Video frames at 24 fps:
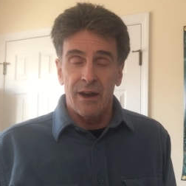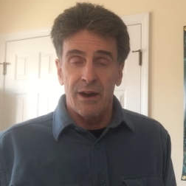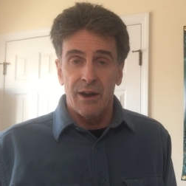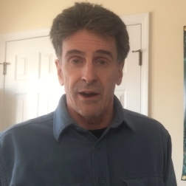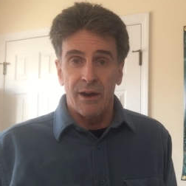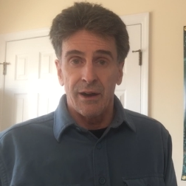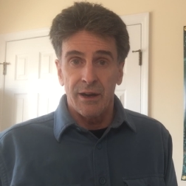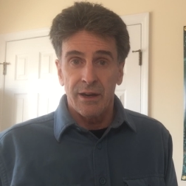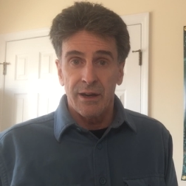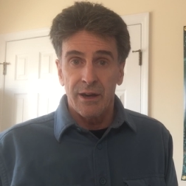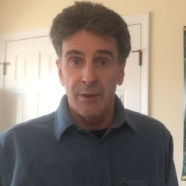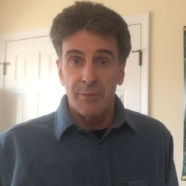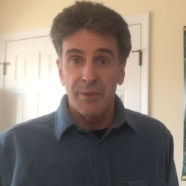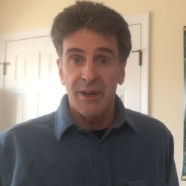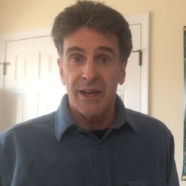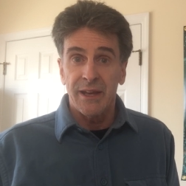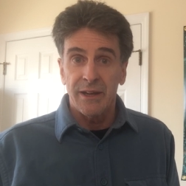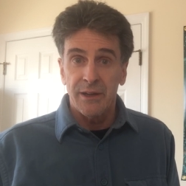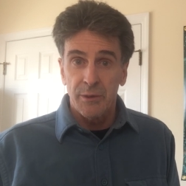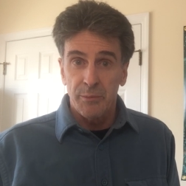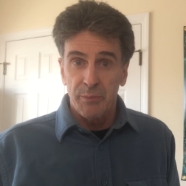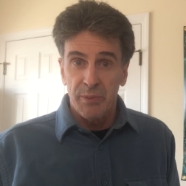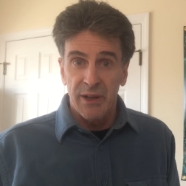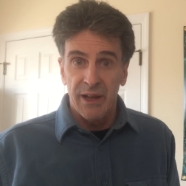are coming
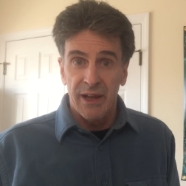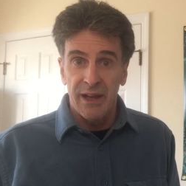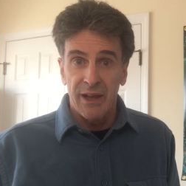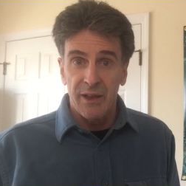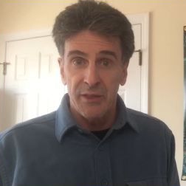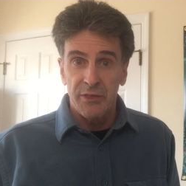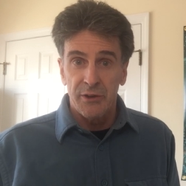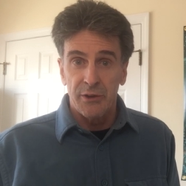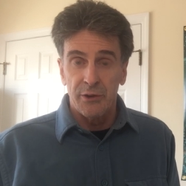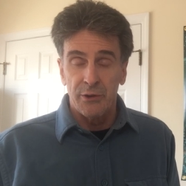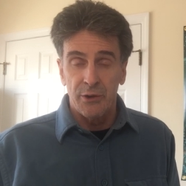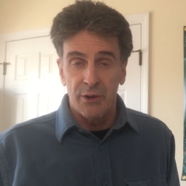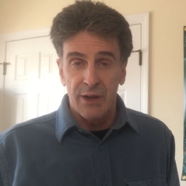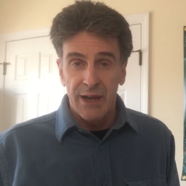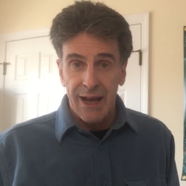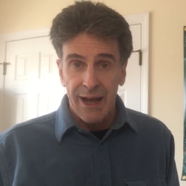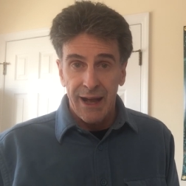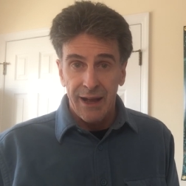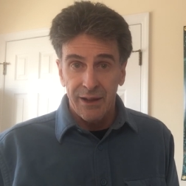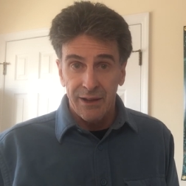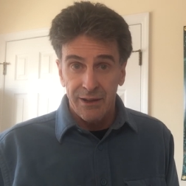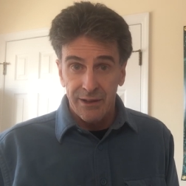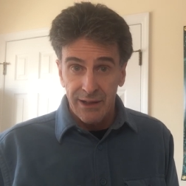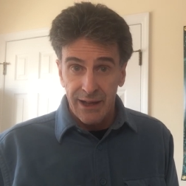into play through
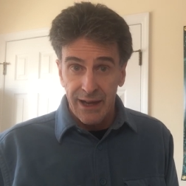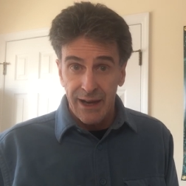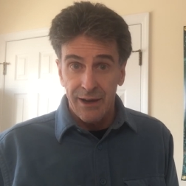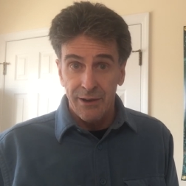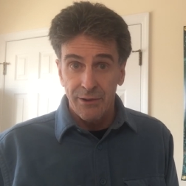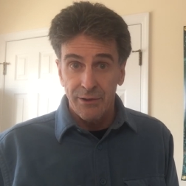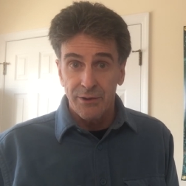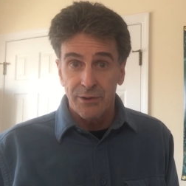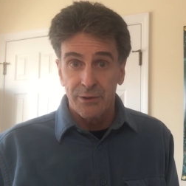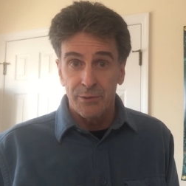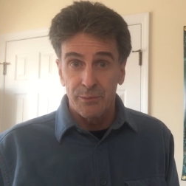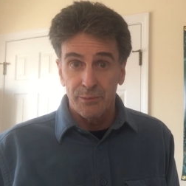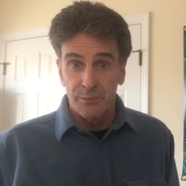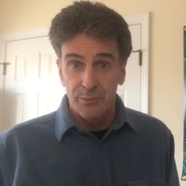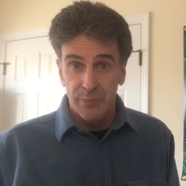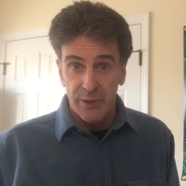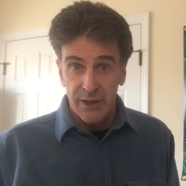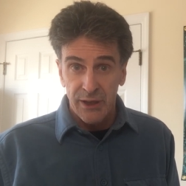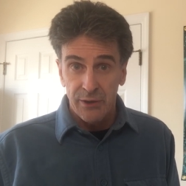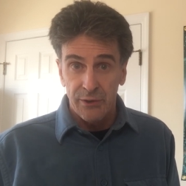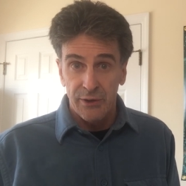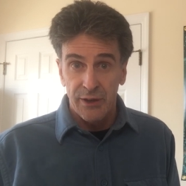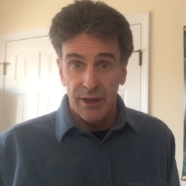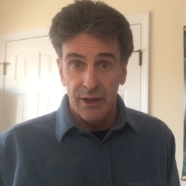cloud
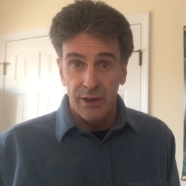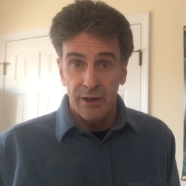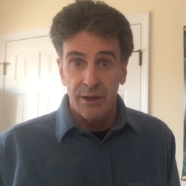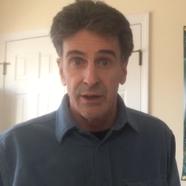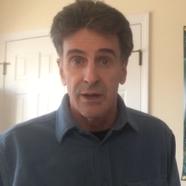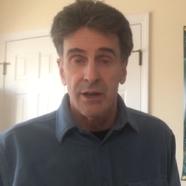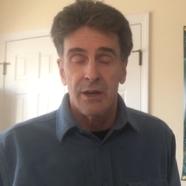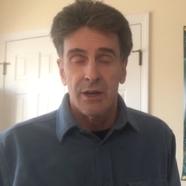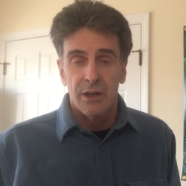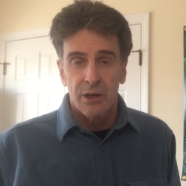computing,